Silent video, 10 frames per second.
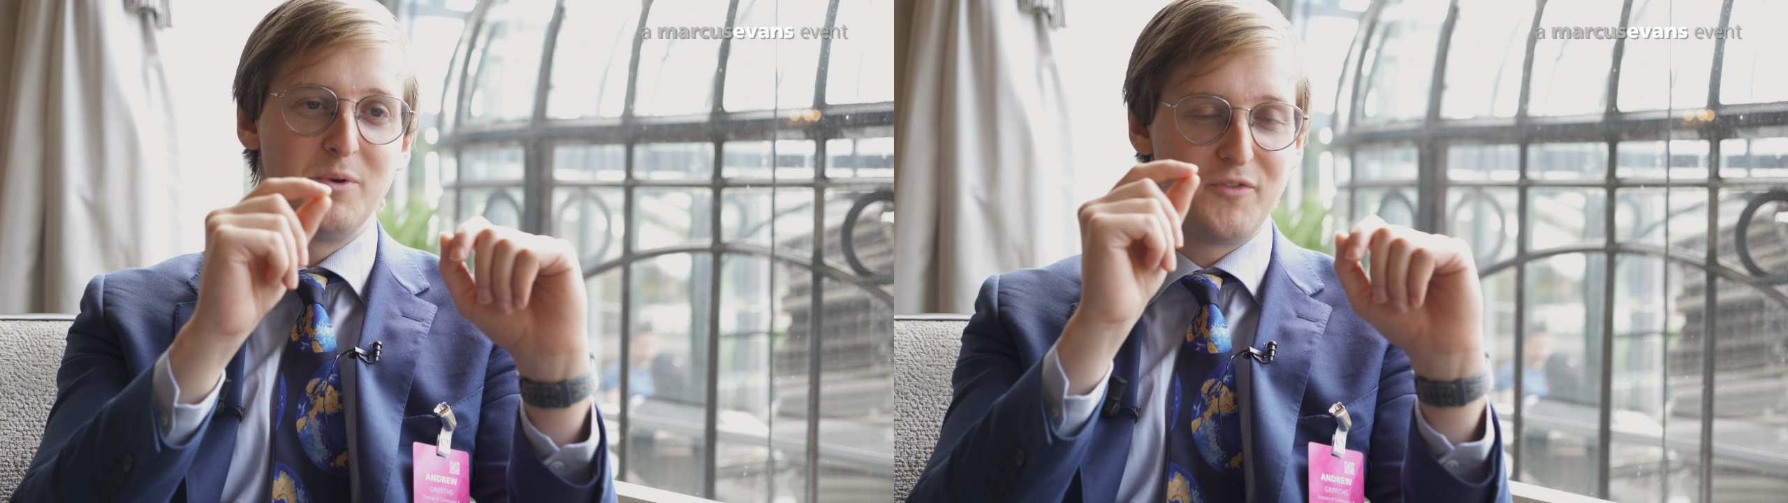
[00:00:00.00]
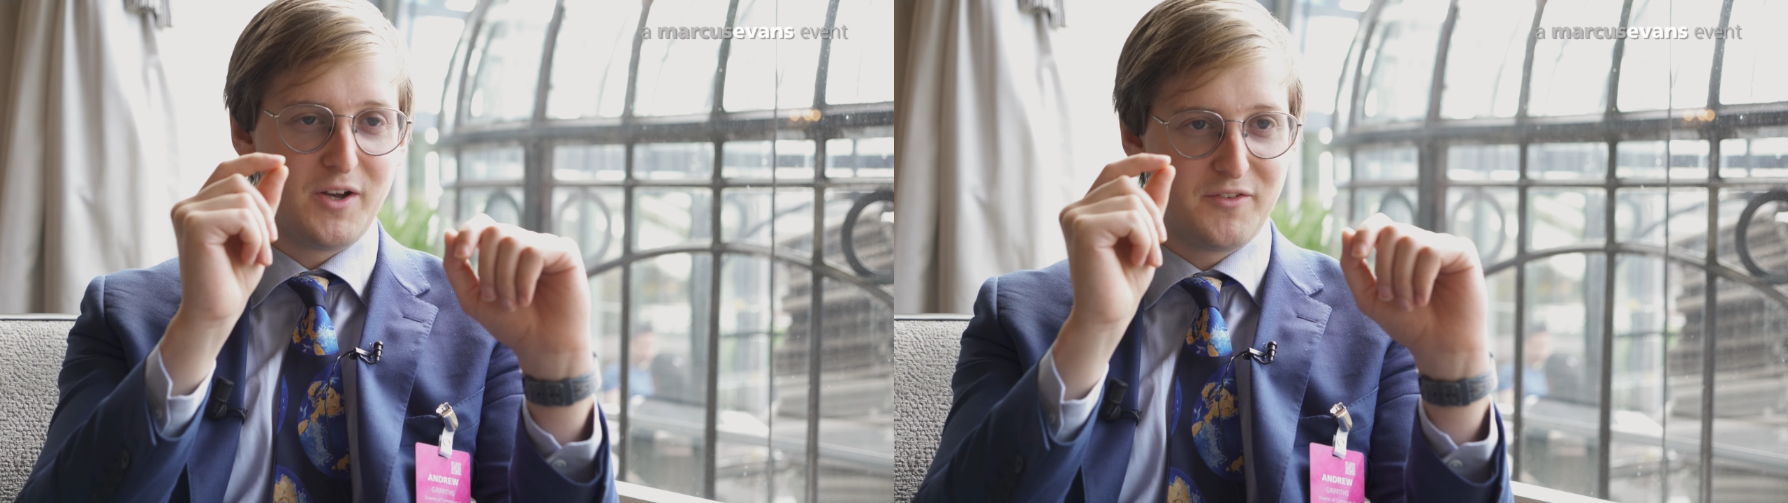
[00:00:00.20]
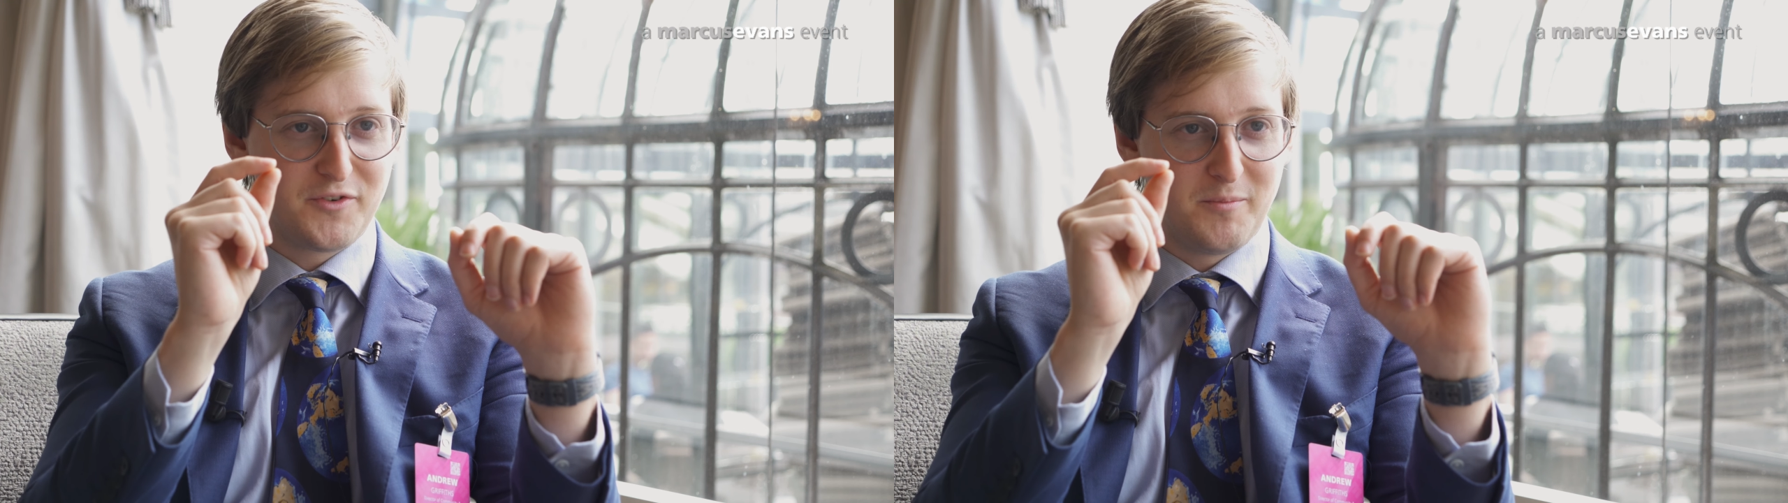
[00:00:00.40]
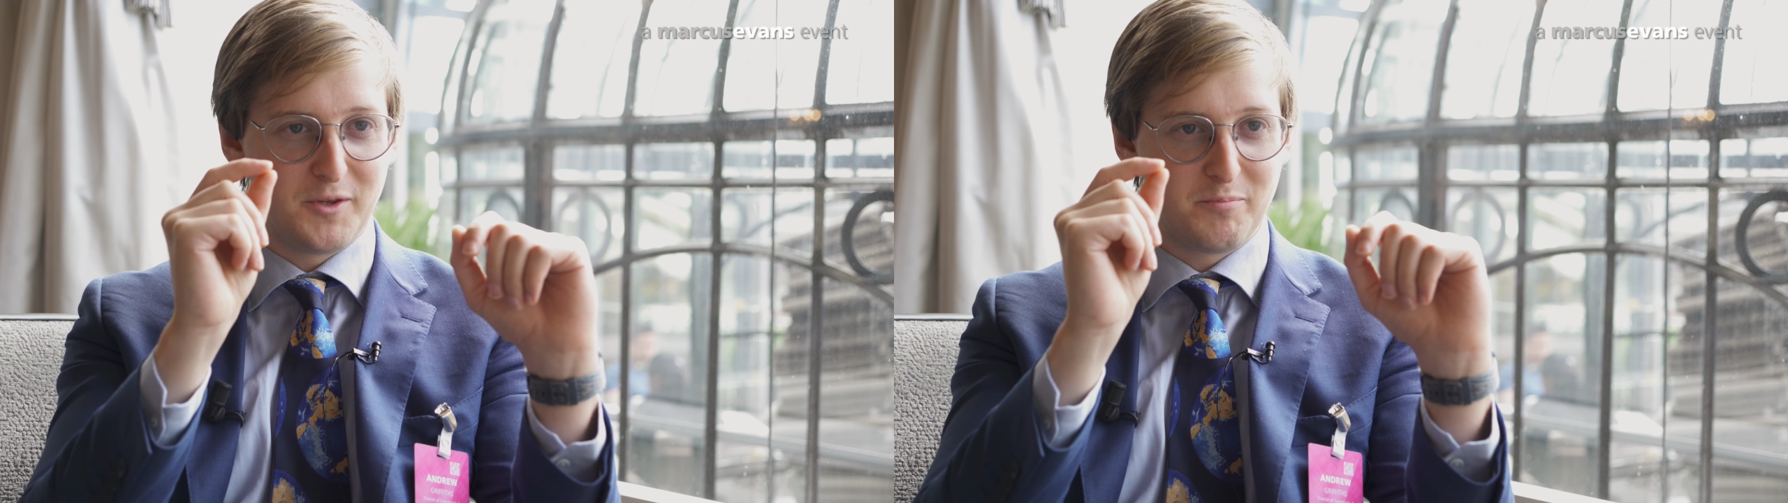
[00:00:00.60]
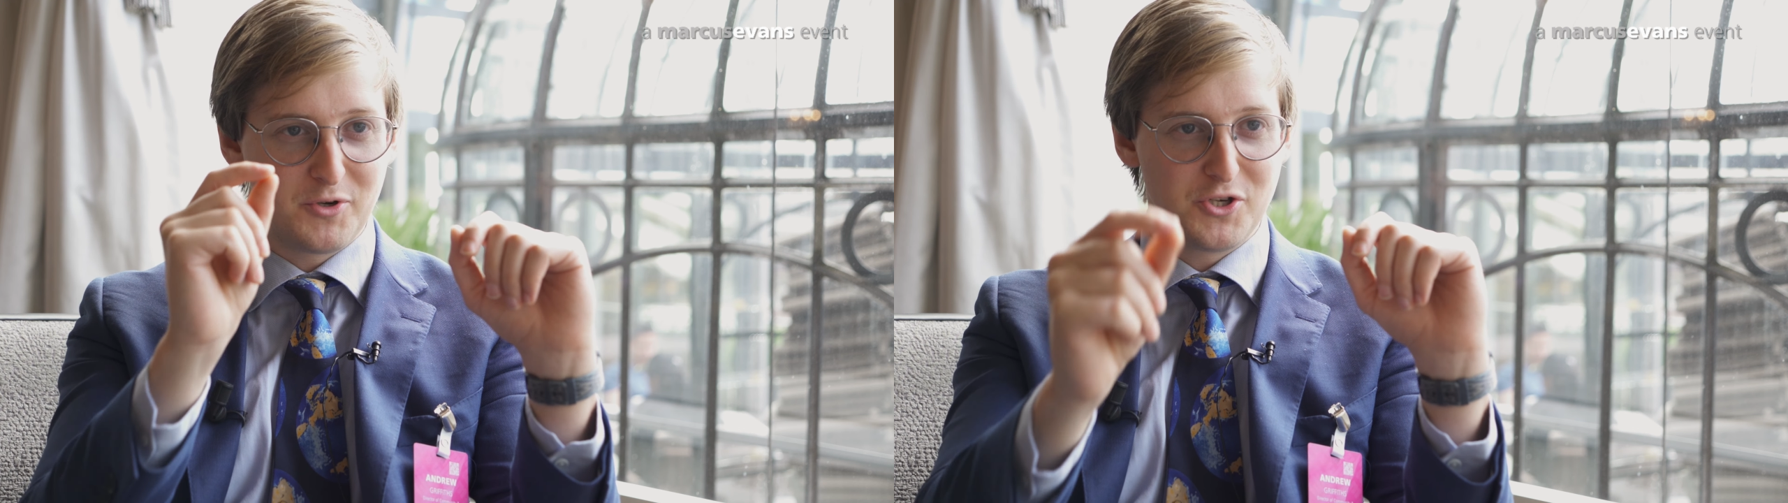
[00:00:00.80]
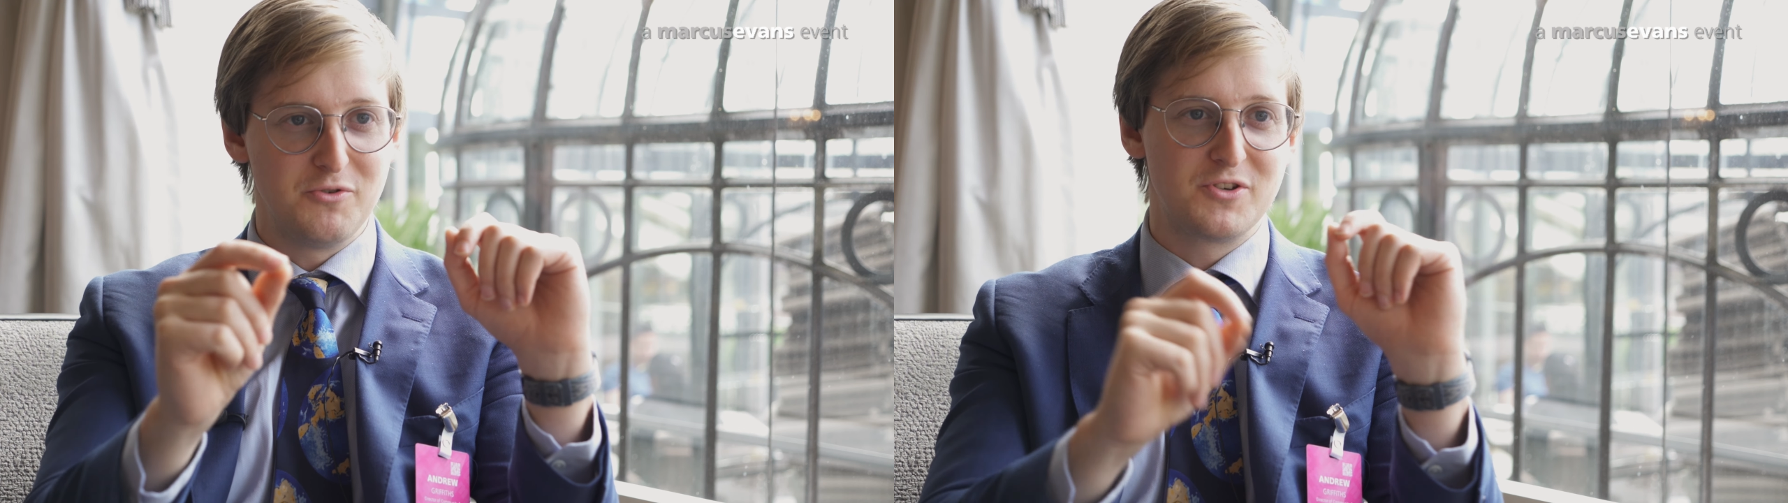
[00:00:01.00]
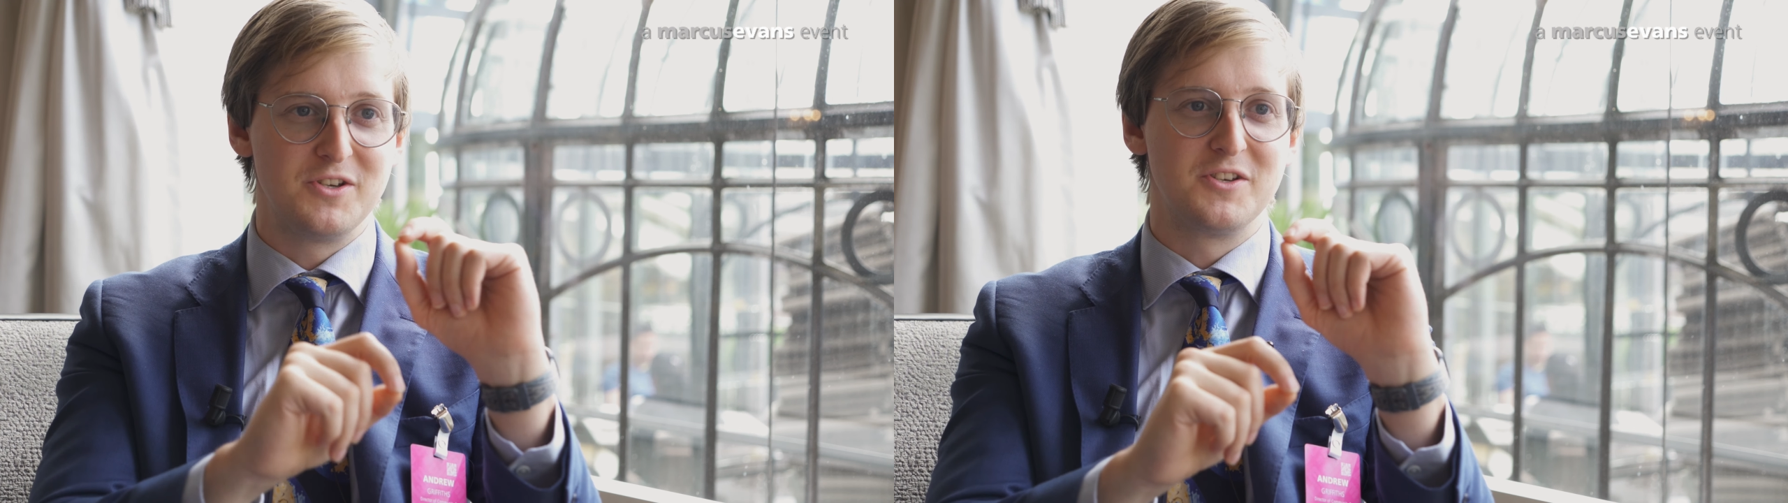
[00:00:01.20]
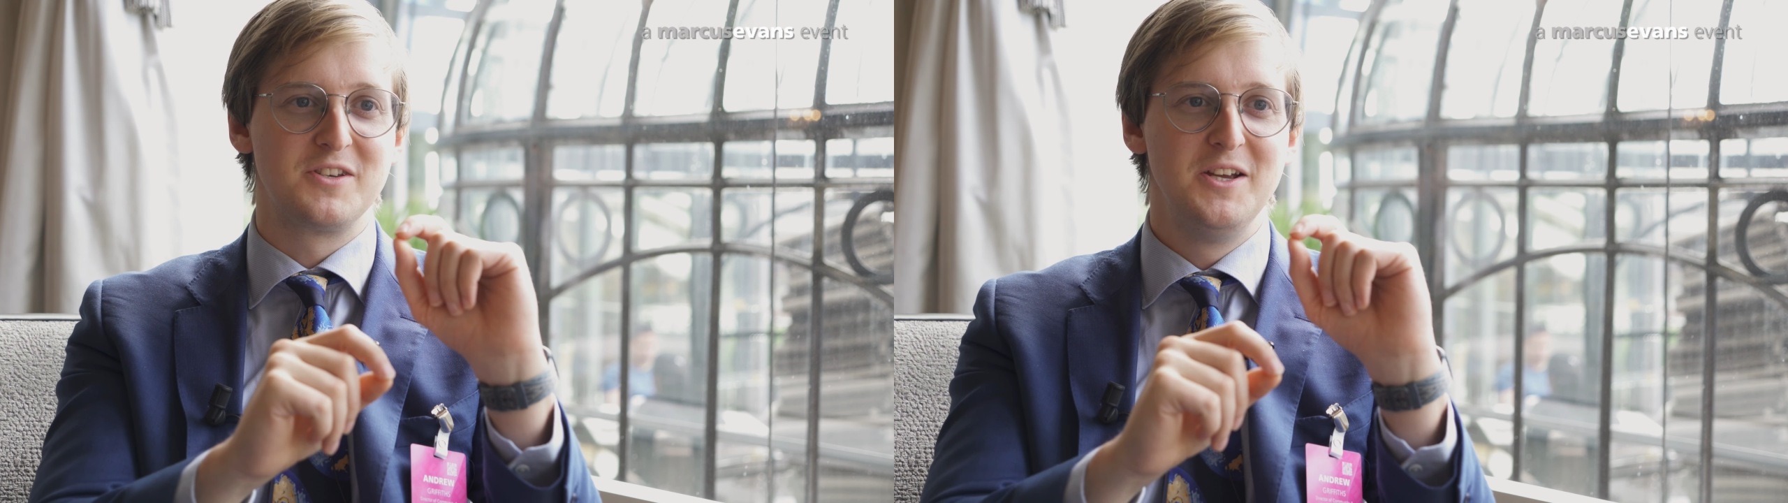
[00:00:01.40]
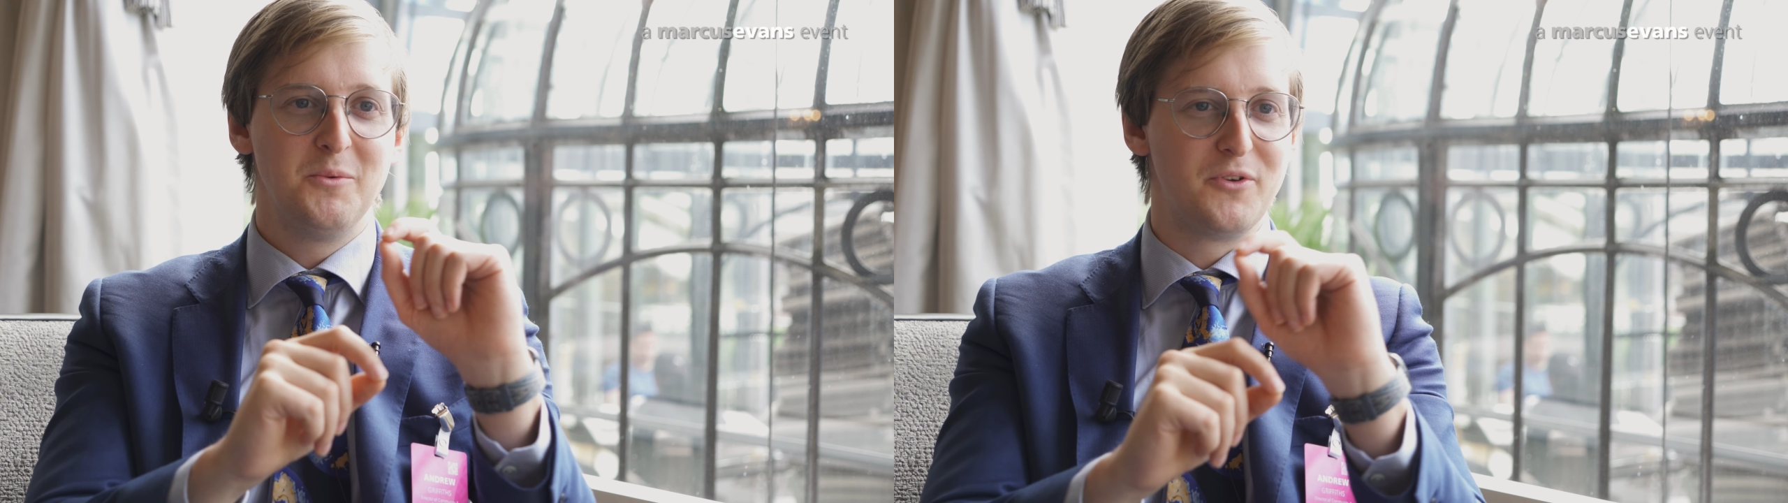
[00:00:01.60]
we've heard from the producers,